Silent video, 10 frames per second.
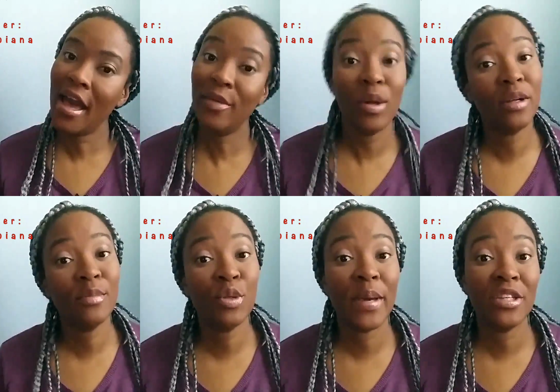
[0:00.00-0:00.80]
welcome
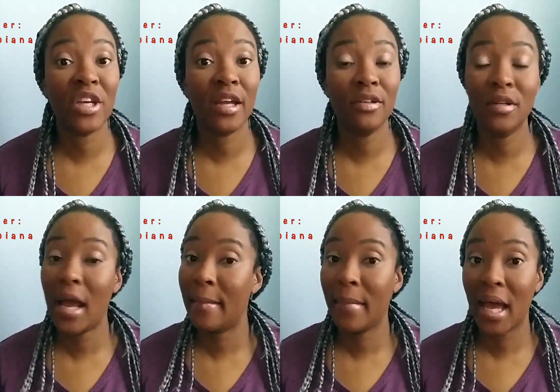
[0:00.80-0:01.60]
to my channel.
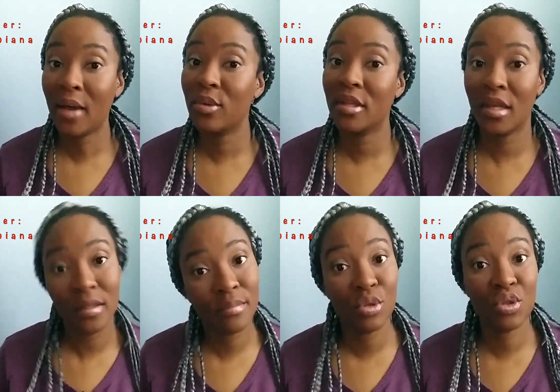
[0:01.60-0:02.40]
I'm back with
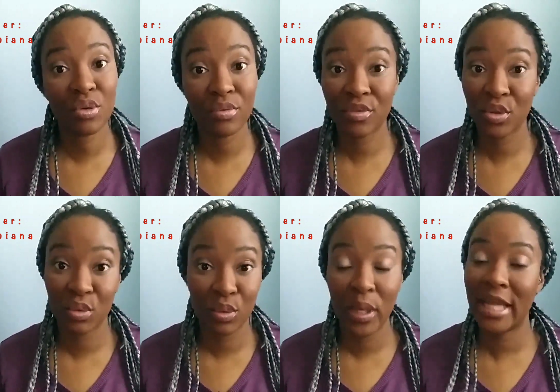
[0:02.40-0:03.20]
another music
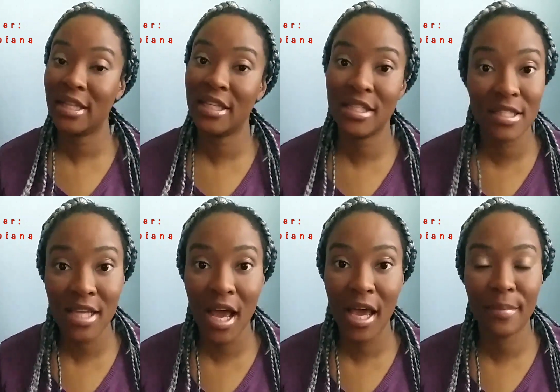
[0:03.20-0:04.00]
review, and this
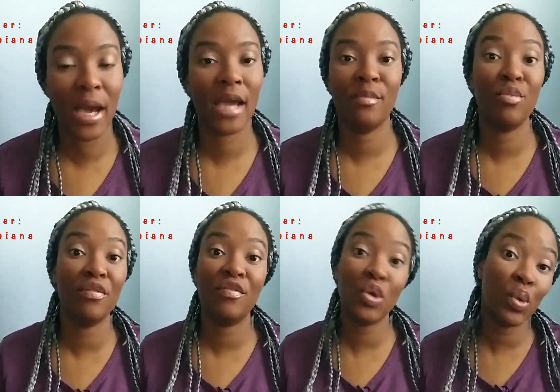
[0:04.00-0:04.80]
time I'm
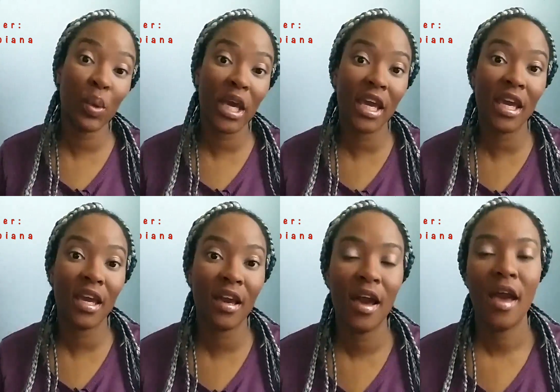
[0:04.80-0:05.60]

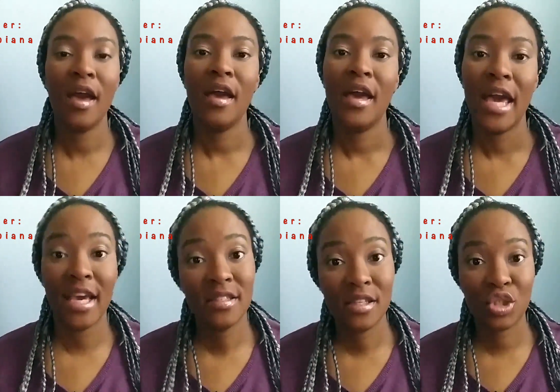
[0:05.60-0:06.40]
reviewing
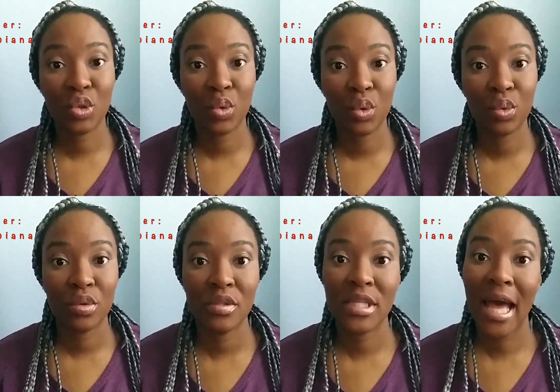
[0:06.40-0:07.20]
Esther
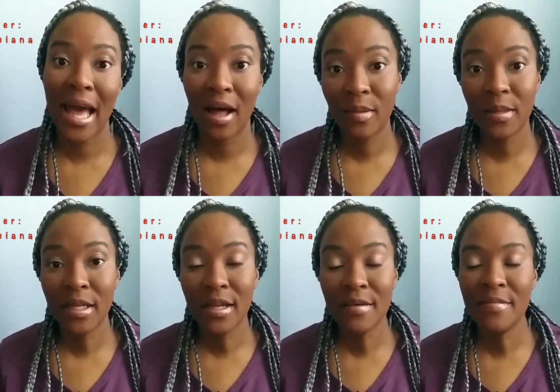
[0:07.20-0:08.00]
Chungu's
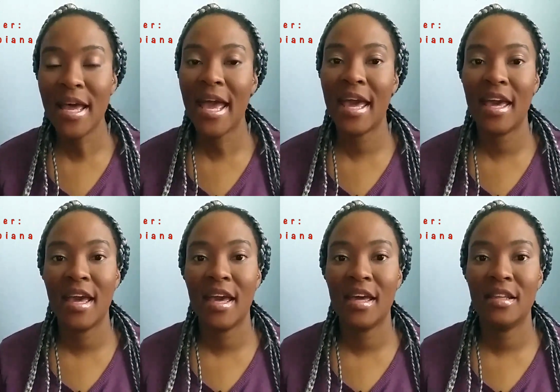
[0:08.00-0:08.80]
album,
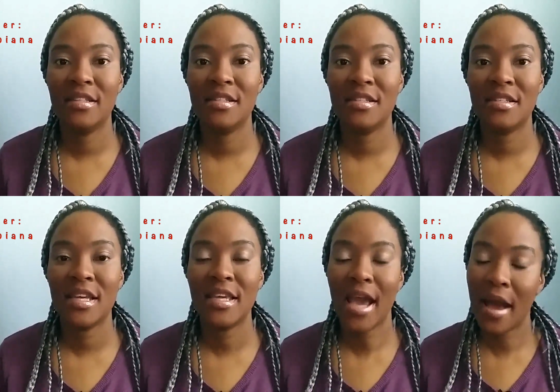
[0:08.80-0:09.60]
and
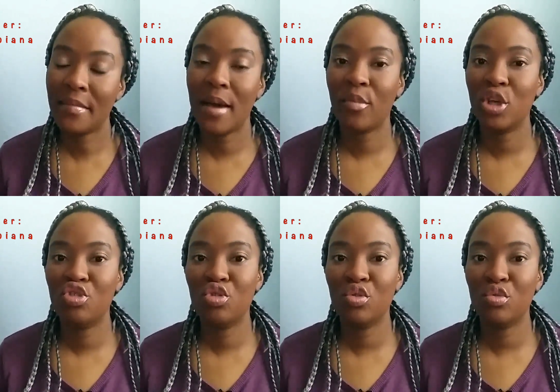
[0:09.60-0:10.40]
yeah, I'm going
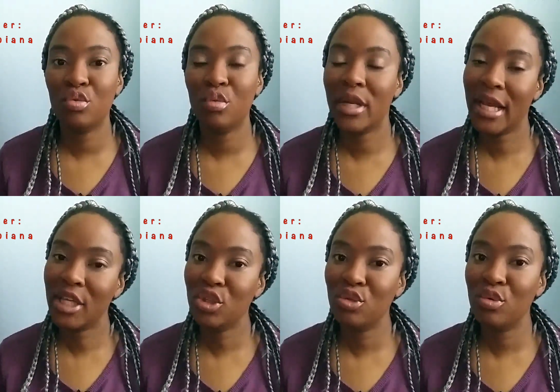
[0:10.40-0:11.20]
to
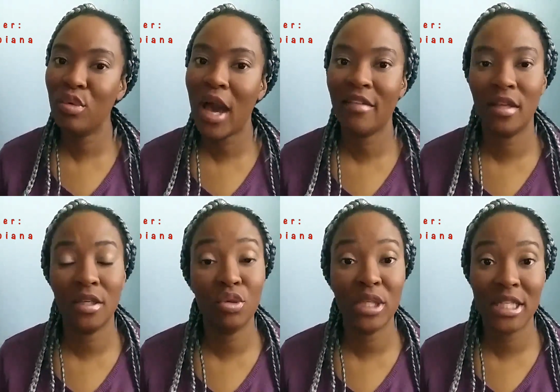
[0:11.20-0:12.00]
let you have a
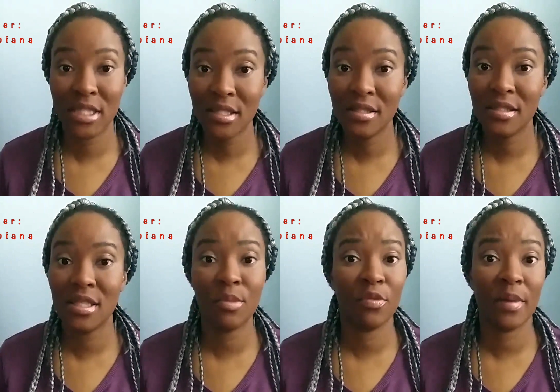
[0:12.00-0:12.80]
little listen to
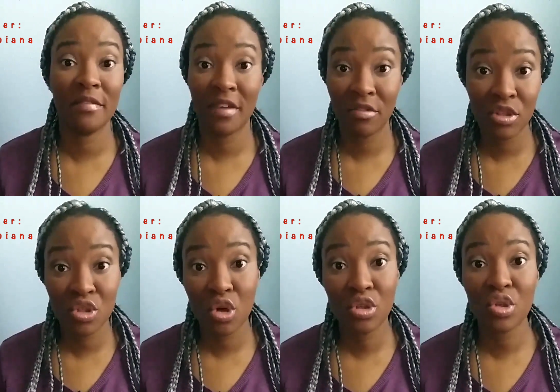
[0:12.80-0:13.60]
some of my favorite
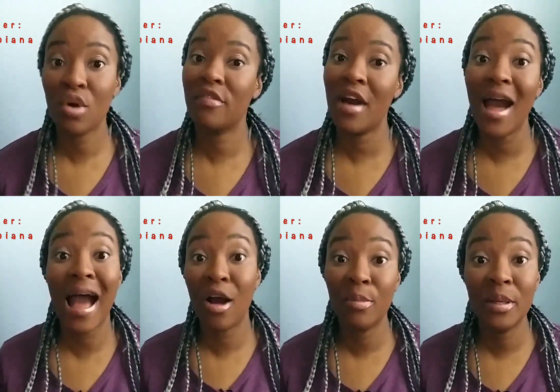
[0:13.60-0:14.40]
songs of her
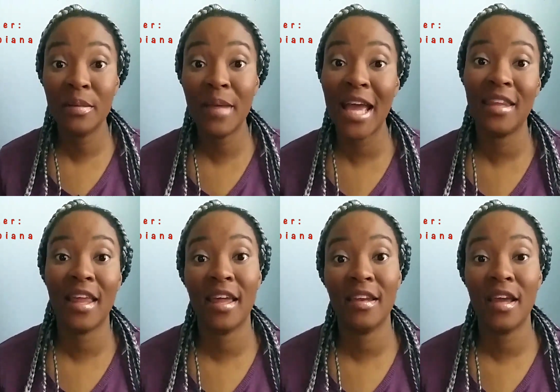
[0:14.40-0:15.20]
album, and
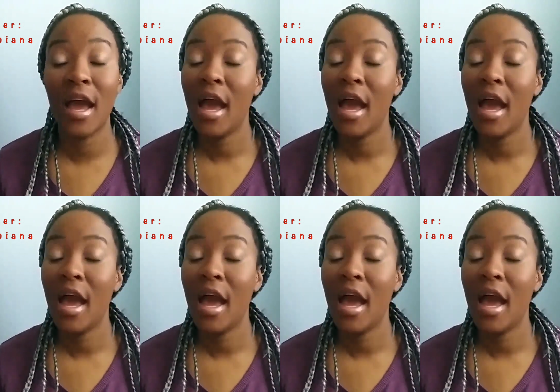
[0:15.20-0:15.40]
then